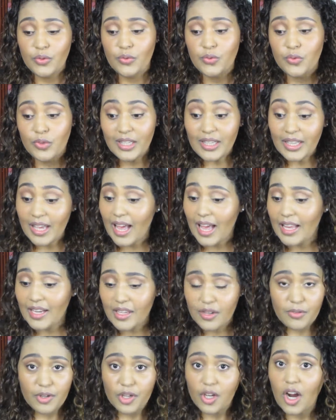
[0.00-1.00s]
really
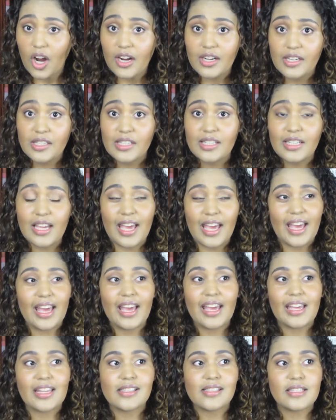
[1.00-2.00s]
highly regarded,
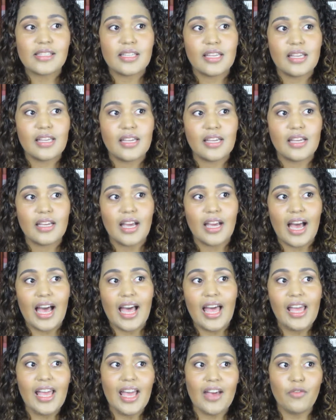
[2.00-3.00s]
and
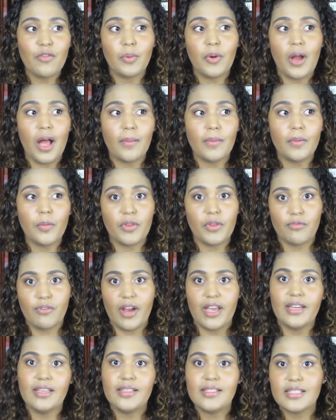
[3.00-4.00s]
I have a problem with
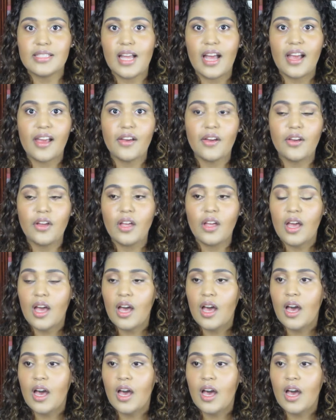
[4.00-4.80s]
writing style.